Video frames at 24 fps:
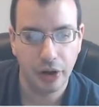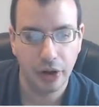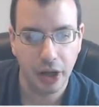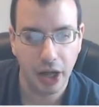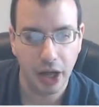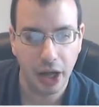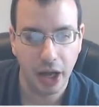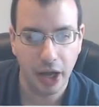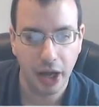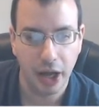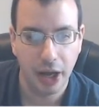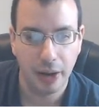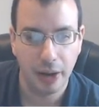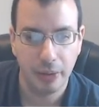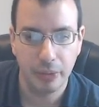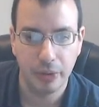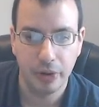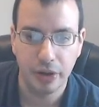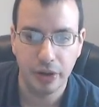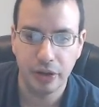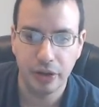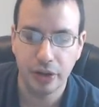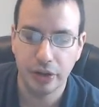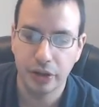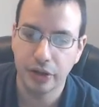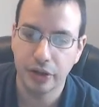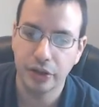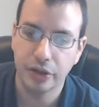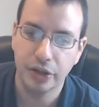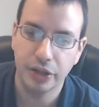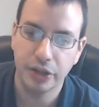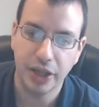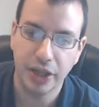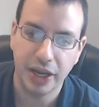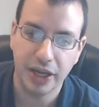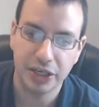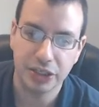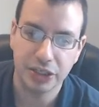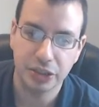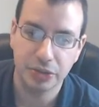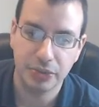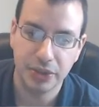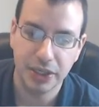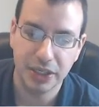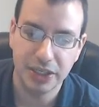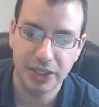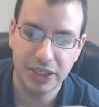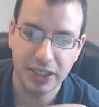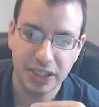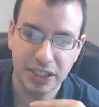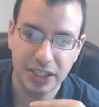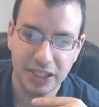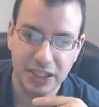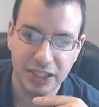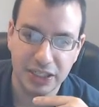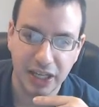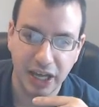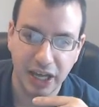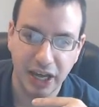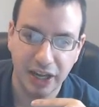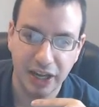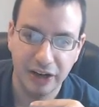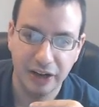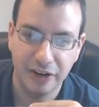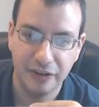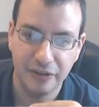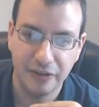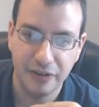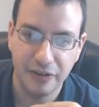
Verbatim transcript: um, I guess it'd be d sine of